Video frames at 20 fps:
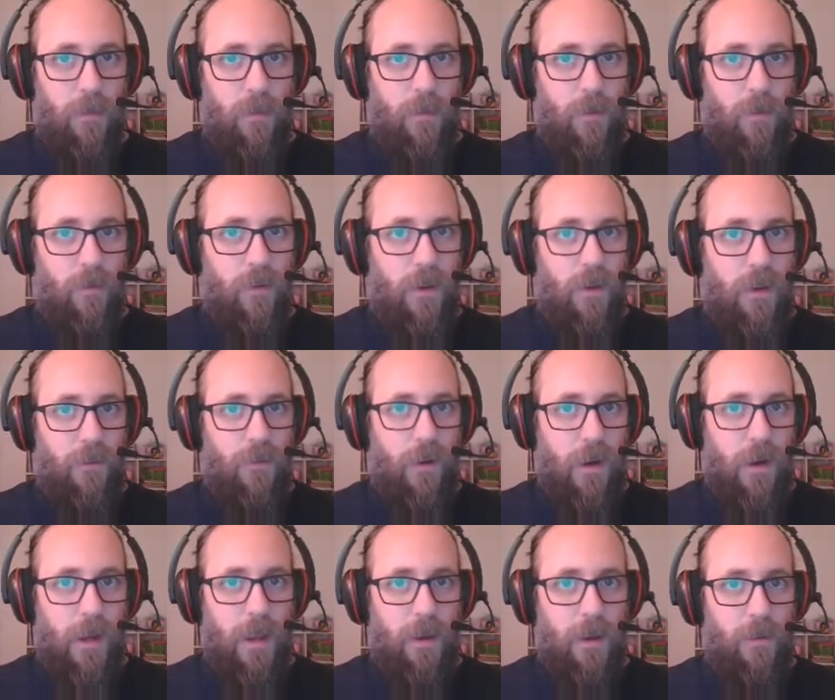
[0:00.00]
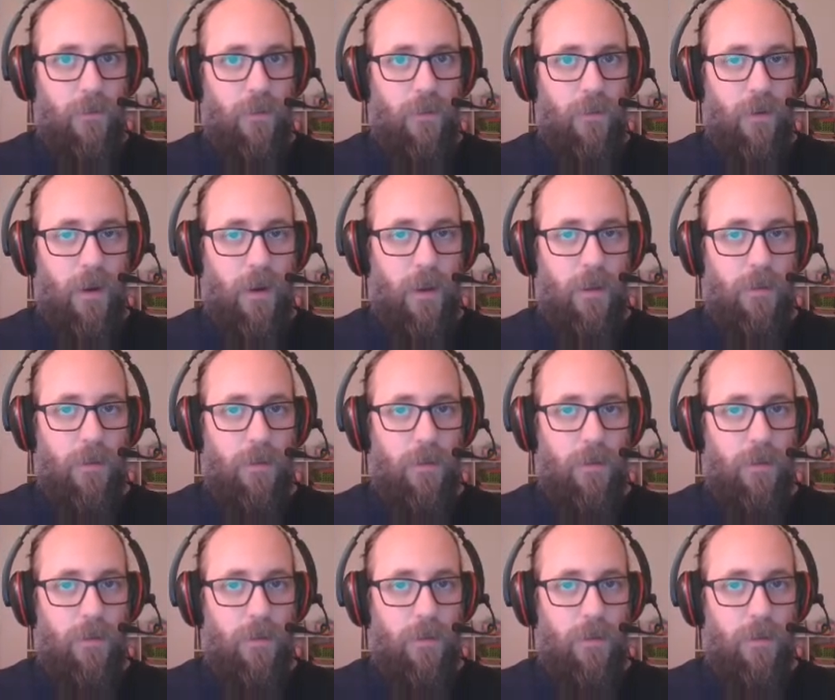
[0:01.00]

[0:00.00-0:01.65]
There's a different kind of strength.